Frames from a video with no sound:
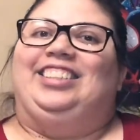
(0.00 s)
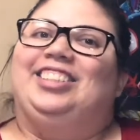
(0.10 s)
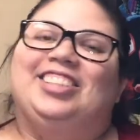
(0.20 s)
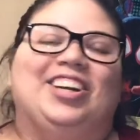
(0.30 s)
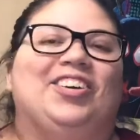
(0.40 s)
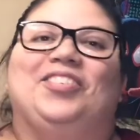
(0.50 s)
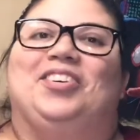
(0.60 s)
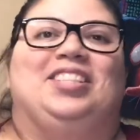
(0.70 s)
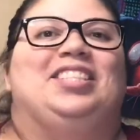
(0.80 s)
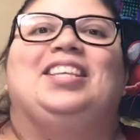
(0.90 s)
You know,
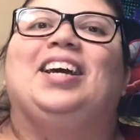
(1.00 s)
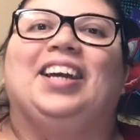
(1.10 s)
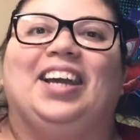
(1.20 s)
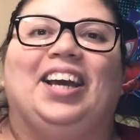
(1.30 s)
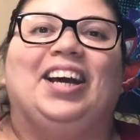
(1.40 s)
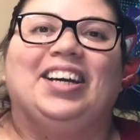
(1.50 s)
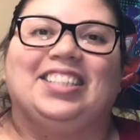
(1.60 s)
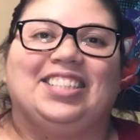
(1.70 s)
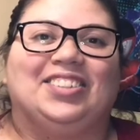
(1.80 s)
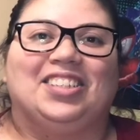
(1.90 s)
once
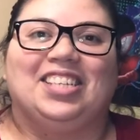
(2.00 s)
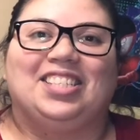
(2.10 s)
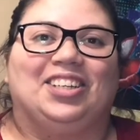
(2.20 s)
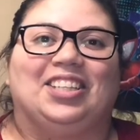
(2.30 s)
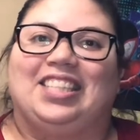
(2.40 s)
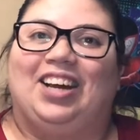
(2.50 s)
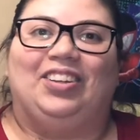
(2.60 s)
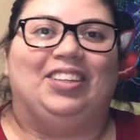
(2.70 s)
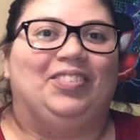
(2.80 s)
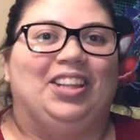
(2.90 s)
a story starts
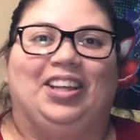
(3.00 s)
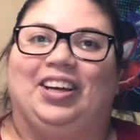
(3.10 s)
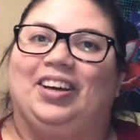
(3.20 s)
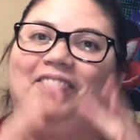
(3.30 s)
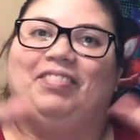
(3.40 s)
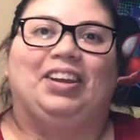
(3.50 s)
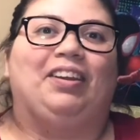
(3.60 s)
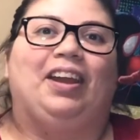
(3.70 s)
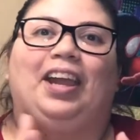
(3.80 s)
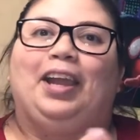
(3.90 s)
out with a
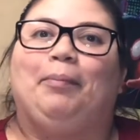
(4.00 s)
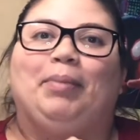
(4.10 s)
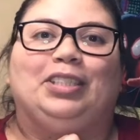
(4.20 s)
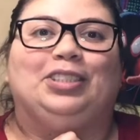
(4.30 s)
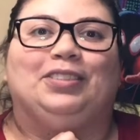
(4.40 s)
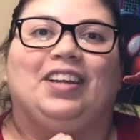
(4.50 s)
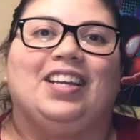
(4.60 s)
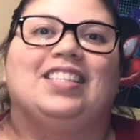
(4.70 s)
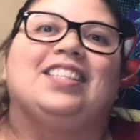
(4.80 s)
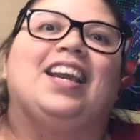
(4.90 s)
very
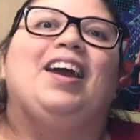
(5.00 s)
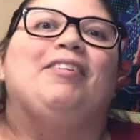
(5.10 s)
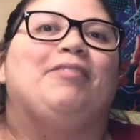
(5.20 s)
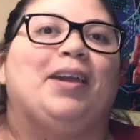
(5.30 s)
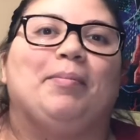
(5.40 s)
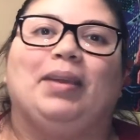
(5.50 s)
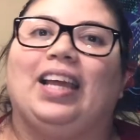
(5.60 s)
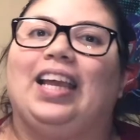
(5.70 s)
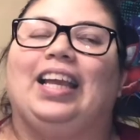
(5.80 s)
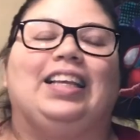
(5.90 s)
picturesque
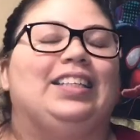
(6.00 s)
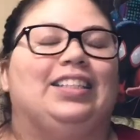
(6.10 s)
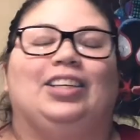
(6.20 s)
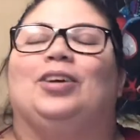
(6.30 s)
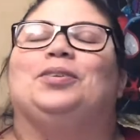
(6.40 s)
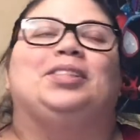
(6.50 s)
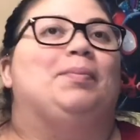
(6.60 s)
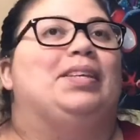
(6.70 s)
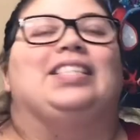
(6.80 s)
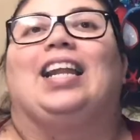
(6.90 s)
family, you know
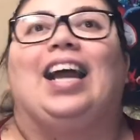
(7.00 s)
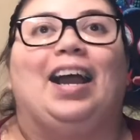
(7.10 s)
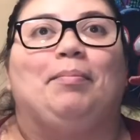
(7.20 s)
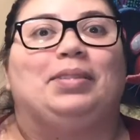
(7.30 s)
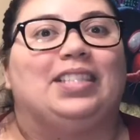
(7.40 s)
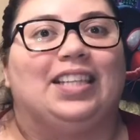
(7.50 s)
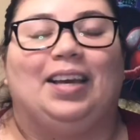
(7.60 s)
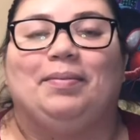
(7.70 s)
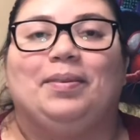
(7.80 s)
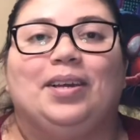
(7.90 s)
something's going to happen to
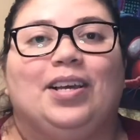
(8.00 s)
them.